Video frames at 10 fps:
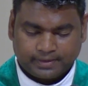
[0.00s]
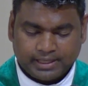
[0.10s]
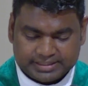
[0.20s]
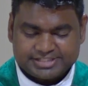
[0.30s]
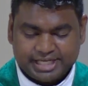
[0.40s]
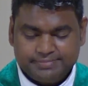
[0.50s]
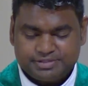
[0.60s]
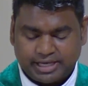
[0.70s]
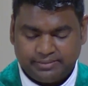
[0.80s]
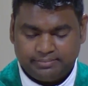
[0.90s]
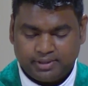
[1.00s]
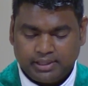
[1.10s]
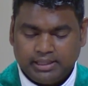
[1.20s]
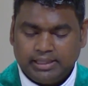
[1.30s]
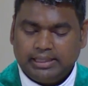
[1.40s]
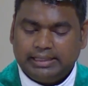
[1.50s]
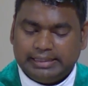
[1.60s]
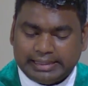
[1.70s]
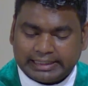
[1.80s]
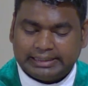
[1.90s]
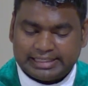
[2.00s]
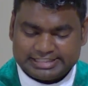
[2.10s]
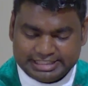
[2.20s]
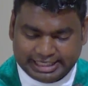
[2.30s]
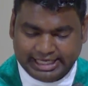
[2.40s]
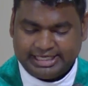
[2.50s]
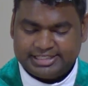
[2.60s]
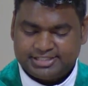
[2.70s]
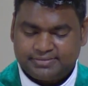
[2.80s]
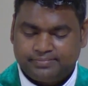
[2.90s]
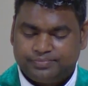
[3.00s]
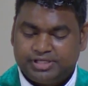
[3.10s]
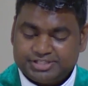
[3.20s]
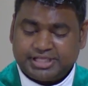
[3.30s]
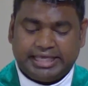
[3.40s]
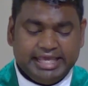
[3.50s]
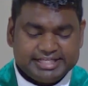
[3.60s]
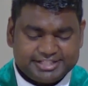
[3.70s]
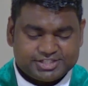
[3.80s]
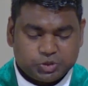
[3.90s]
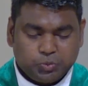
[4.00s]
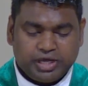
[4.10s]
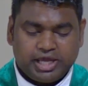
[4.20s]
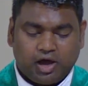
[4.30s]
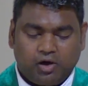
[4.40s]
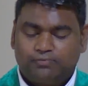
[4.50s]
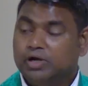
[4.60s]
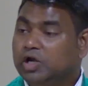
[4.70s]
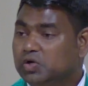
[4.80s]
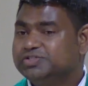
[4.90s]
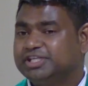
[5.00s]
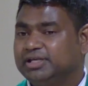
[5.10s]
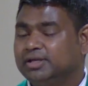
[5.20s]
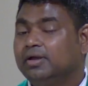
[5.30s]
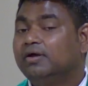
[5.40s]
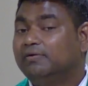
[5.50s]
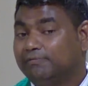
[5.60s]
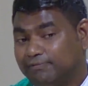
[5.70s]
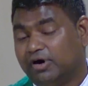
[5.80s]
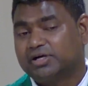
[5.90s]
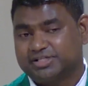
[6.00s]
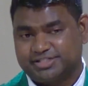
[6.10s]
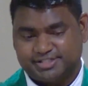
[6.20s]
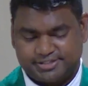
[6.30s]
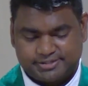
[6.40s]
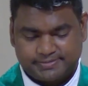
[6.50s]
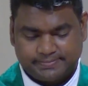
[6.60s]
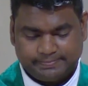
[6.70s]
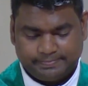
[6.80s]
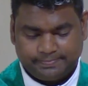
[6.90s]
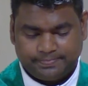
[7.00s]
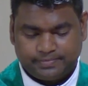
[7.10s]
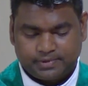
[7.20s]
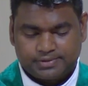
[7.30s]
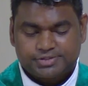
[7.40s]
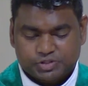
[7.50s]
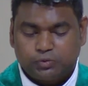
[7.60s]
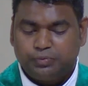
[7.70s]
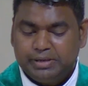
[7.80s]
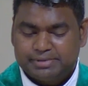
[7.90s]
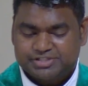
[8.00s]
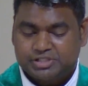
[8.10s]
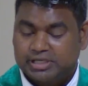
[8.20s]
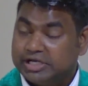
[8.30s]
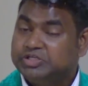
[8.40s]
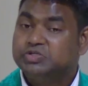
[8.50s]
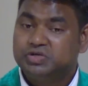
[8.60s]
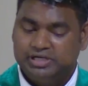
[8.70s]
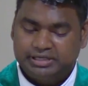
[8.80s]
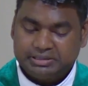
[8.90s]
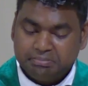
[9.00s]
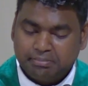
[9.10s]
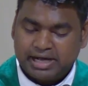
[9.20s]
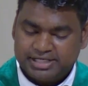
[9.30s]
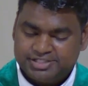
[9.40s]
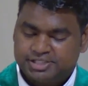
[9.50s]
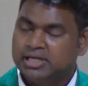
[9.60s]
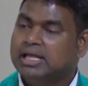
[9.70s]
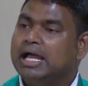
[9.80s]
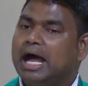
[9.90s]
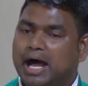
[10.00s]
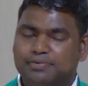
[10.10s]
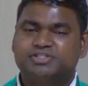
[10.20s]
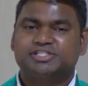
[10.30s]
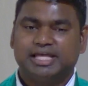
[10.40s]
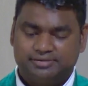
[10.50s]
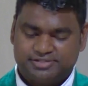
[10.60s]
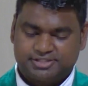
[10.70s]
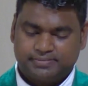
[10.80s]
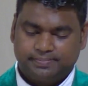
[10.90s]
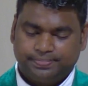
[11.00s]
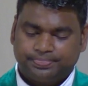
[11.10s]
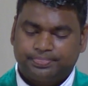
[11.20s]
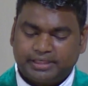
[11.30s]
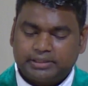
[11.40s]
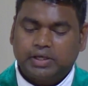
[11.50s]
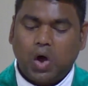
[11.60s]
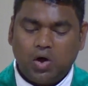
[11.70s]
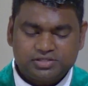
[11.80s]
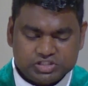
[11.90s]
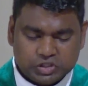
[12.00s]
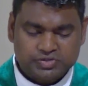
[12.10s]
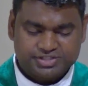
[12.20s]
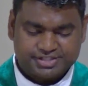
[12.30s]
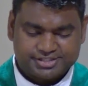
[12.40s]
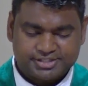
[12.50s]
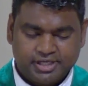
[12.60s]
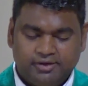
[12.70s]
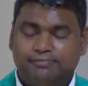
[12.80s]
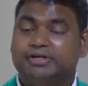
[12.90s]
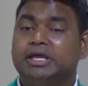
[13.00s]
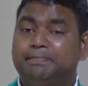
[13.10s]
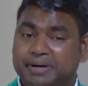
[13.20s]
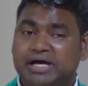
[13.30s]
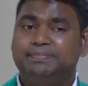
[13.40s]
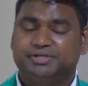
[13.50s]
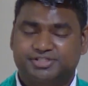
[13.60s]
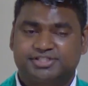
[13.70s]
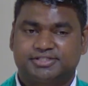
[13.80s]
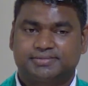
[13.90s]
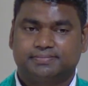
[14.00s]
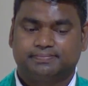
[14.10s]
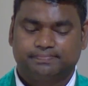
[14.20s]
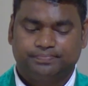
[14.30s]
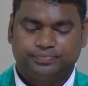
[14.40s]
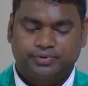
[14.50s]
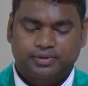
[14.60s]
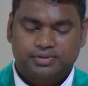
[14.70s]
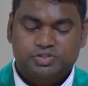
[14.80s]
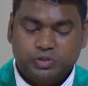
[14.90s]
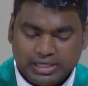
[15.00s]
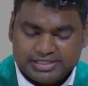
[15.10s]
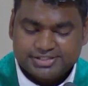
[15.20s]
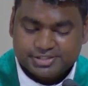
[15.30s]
At the same time, neglecting it is the easiest way of losing focus. So we must continually remind ourselves that God chose us for a purpose. So let us